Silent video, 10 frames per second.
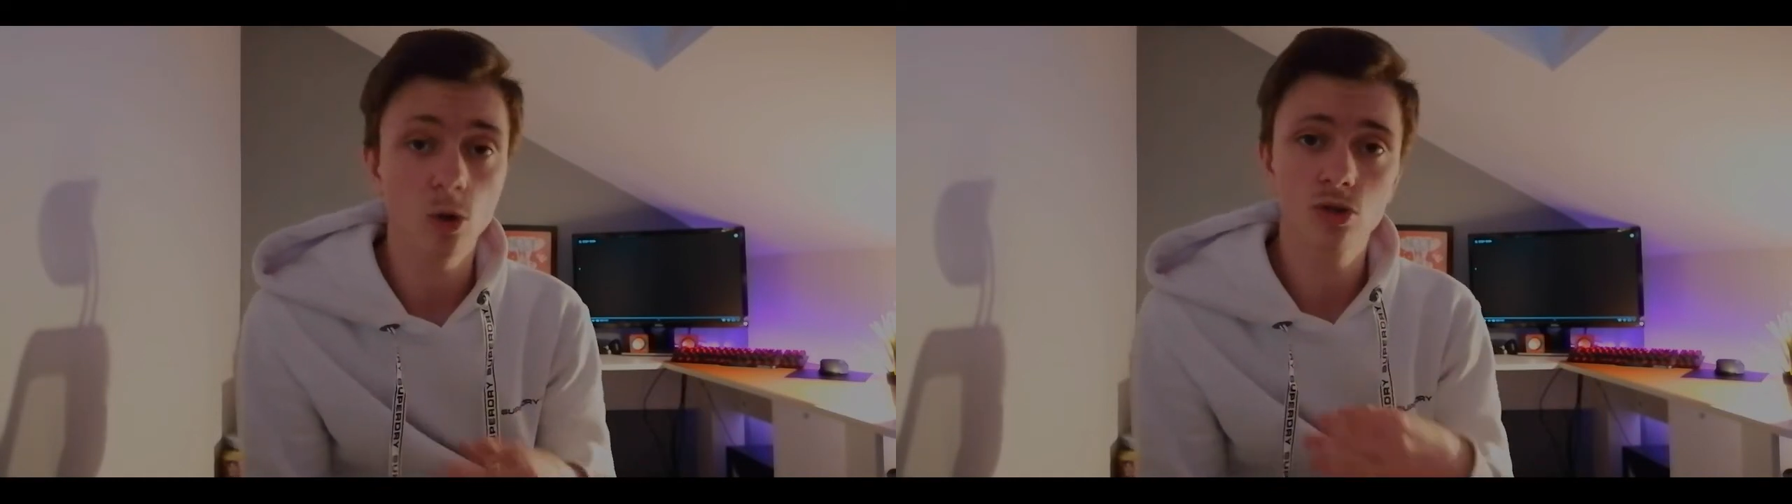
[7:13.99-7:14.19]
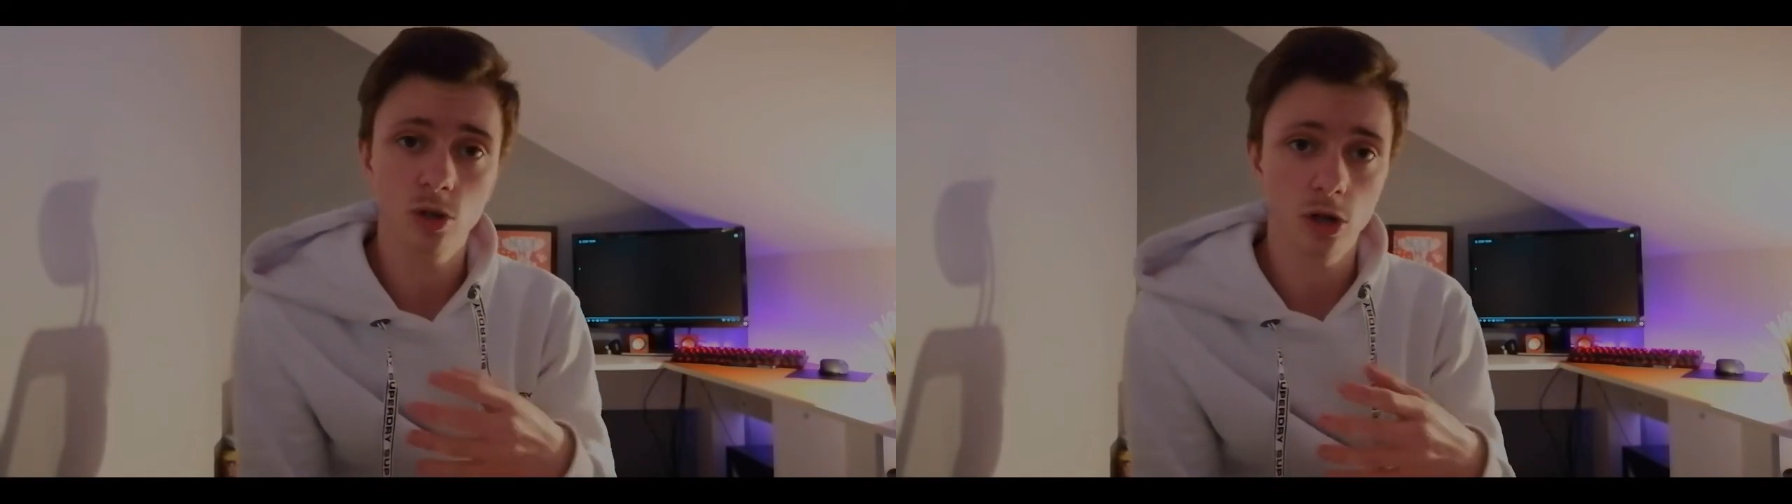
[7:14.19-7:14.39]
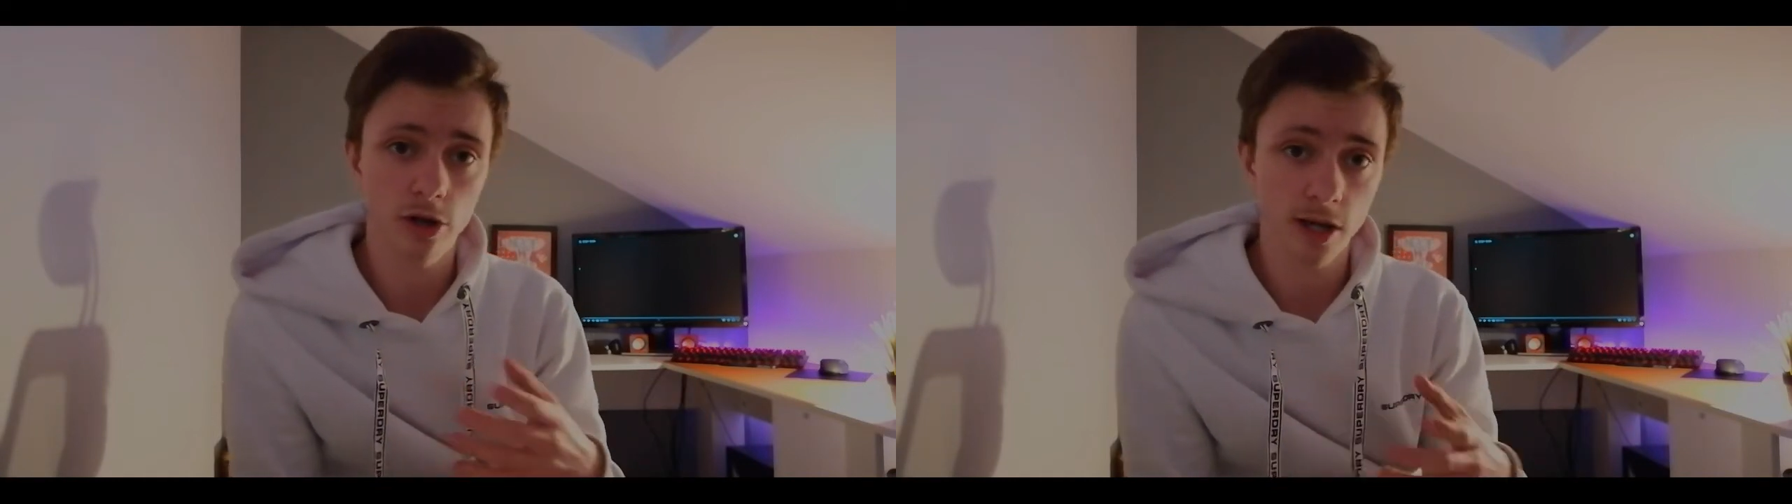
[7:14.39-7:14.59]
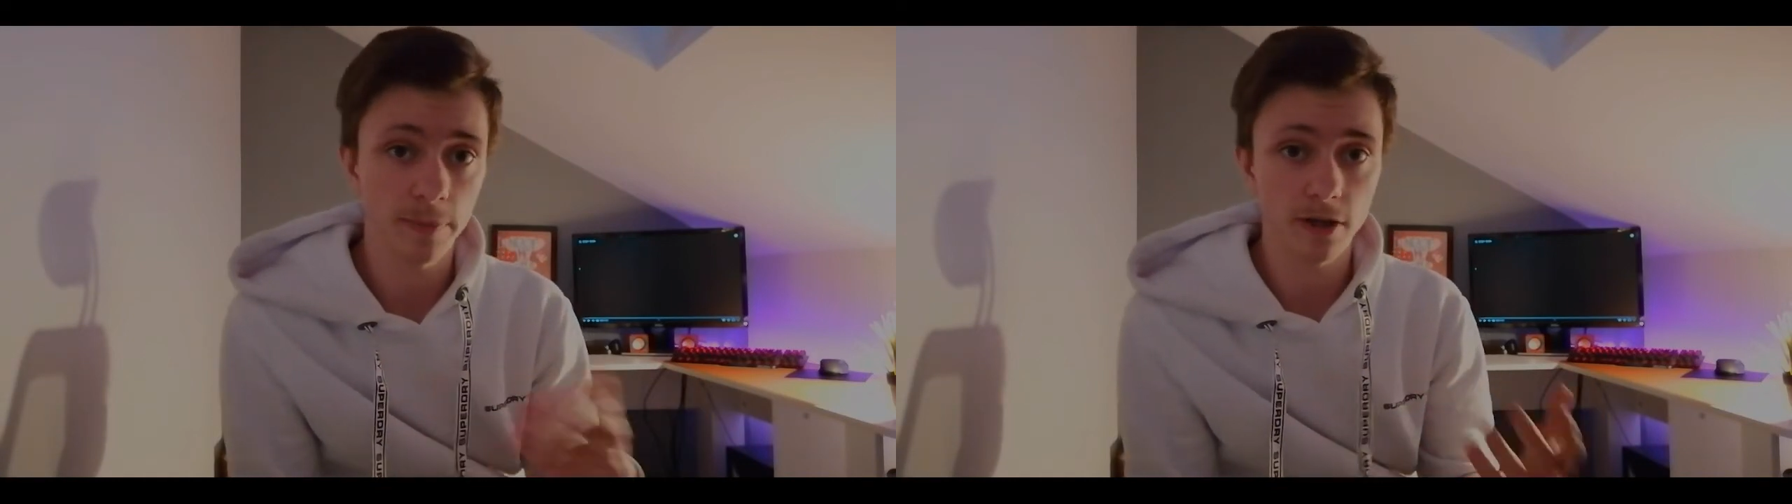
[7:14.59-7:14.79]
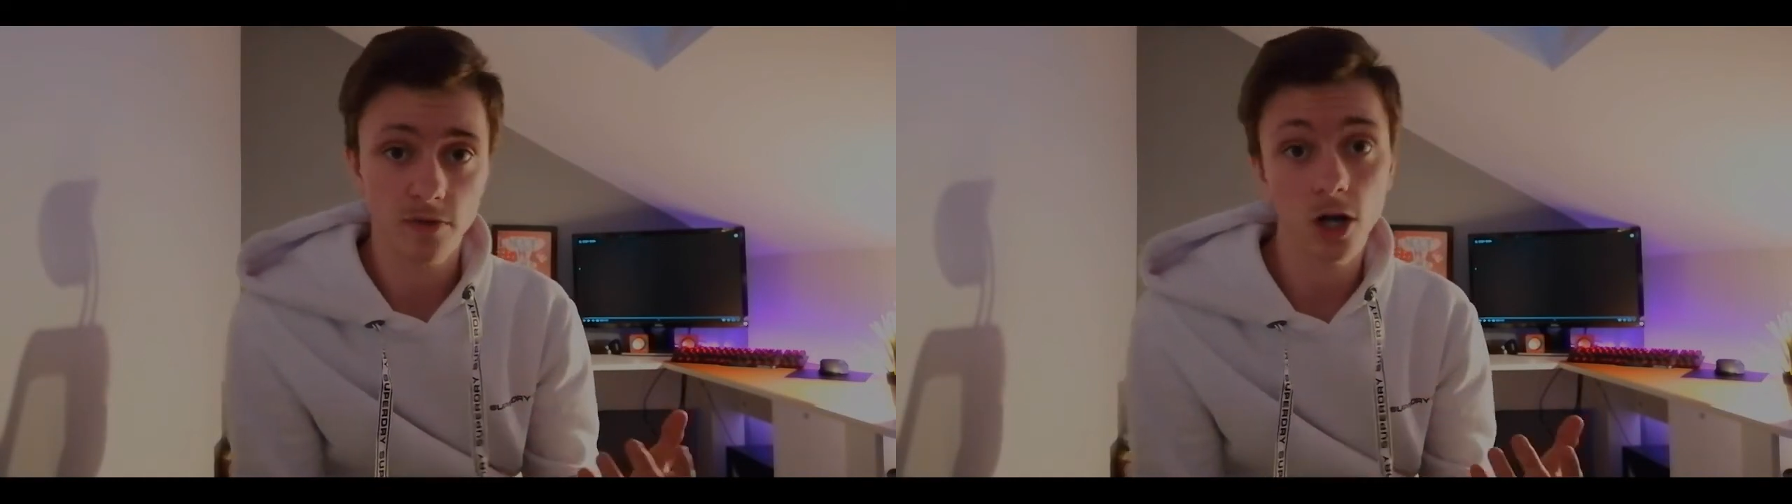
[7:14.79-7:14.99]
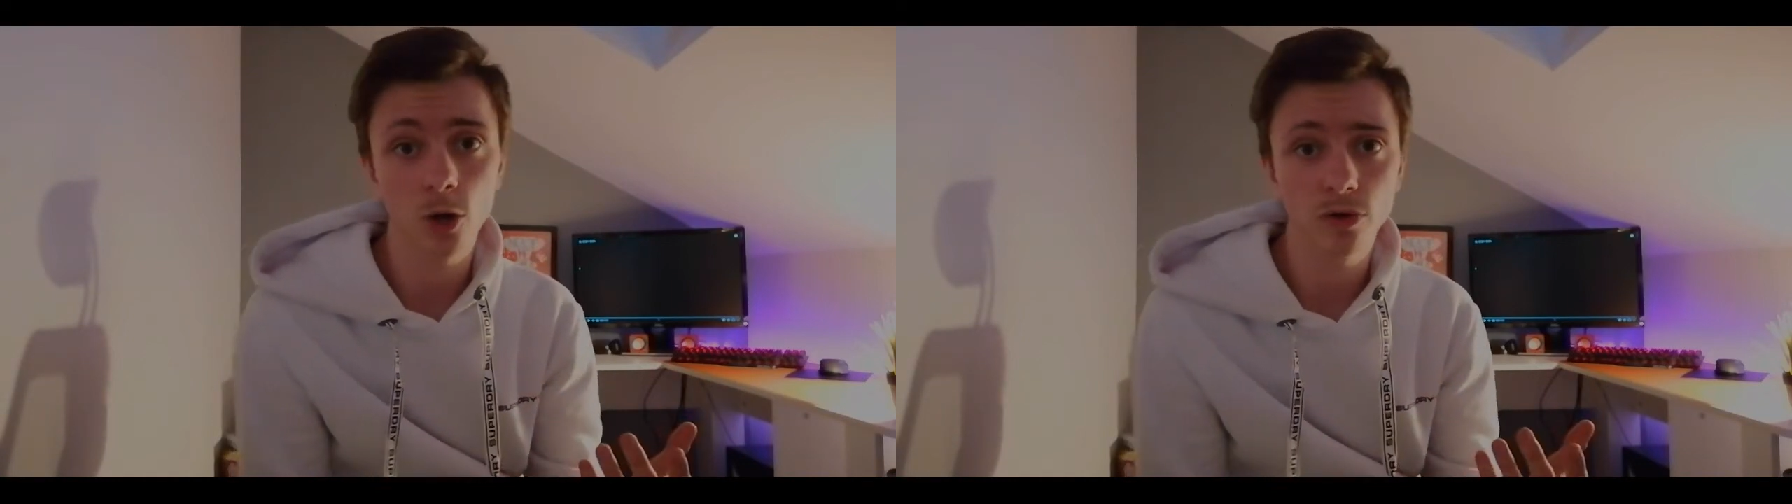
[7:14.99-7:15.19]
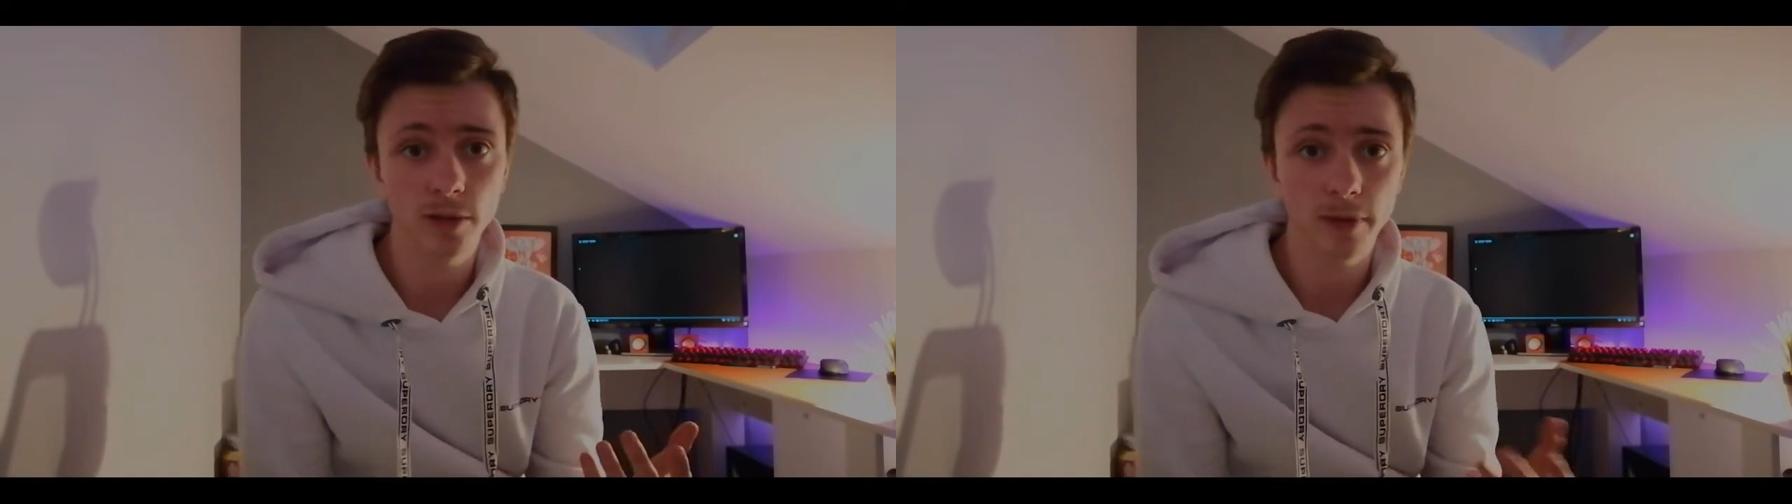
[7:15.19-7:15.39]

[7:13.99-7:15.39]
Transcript: also learning a bit of coding